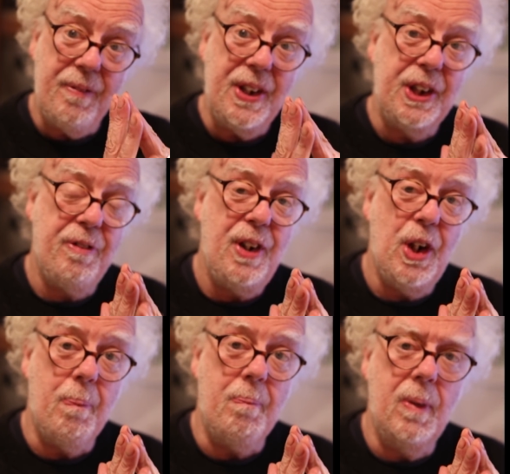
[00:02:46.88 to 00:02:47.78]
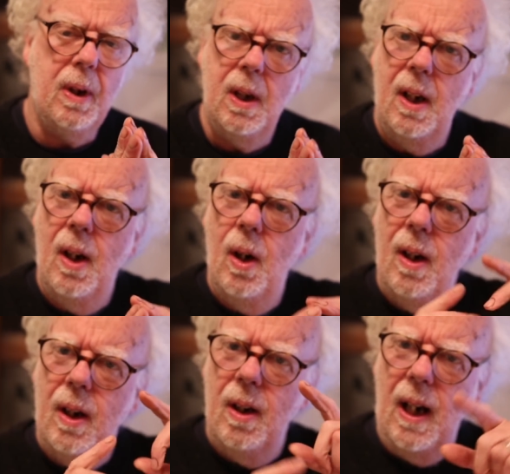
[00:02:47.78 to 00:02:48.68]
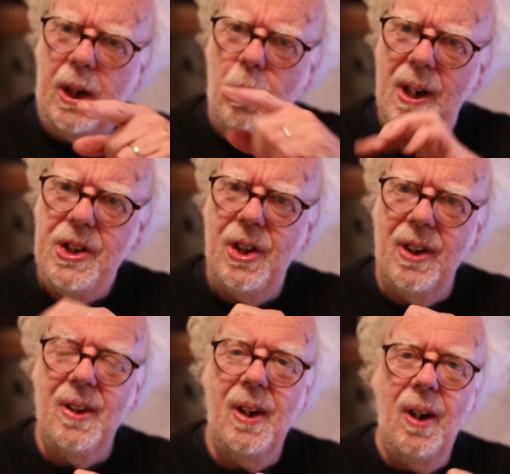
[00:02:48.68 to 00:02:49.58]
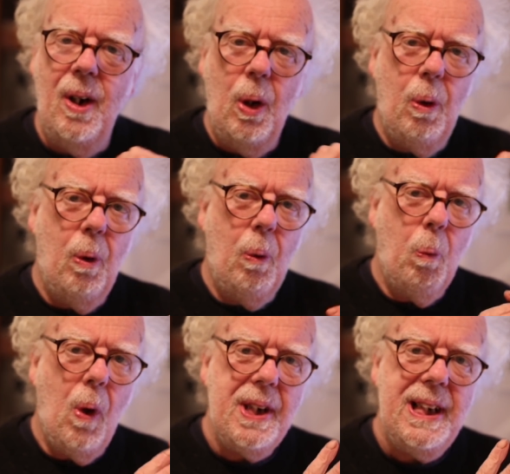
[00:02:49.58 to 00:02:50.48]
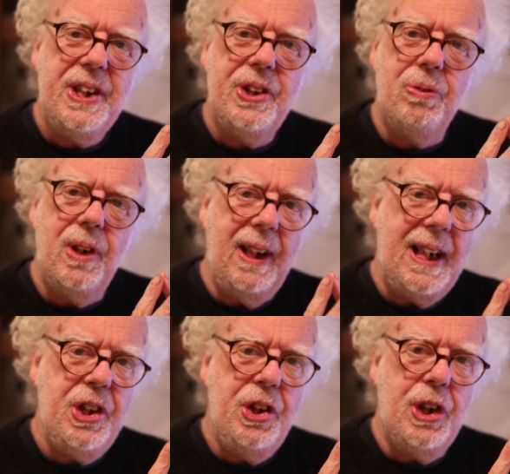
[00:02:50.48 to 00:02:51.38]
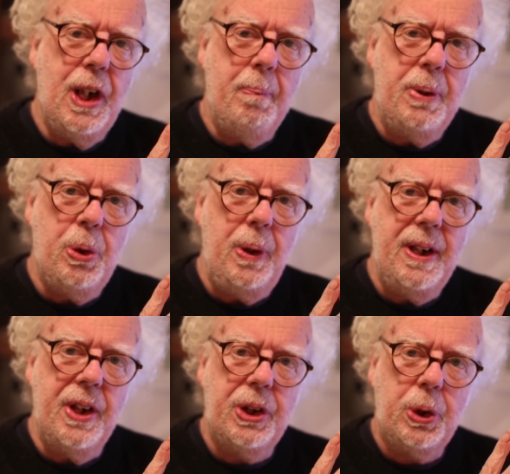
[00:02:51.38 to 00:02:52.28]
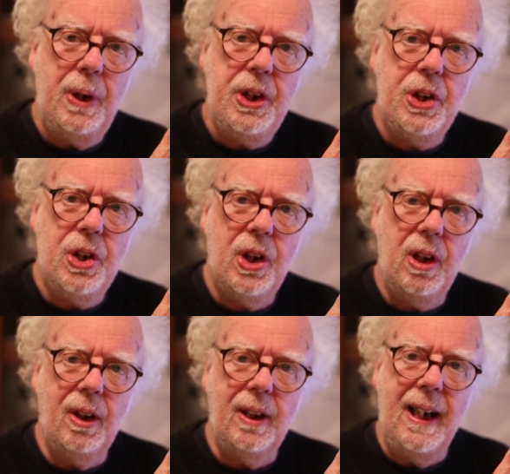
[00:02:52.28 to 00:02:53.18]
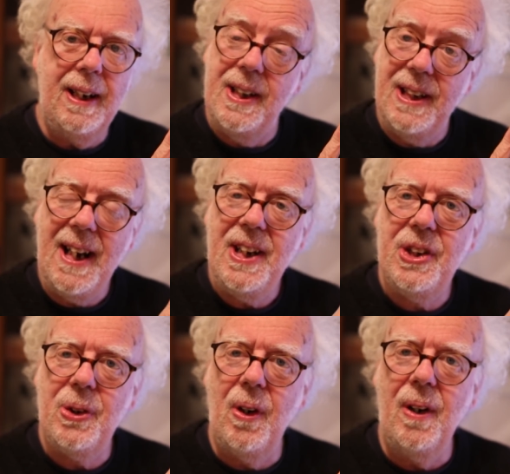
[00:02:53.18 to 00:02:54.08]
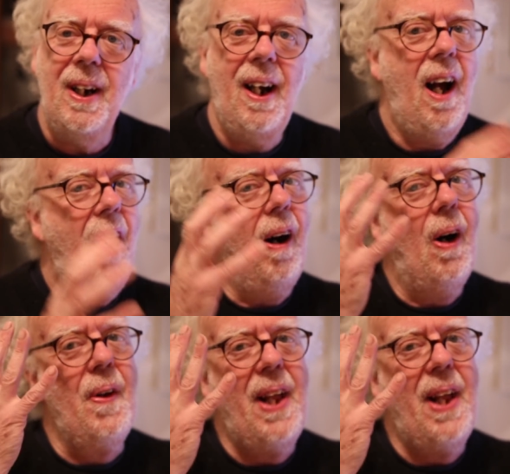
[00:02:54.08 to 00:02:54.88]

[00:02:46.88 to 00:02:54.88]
of this film a question. What is the relationship between a squished turtle and a dinosaur? Oh,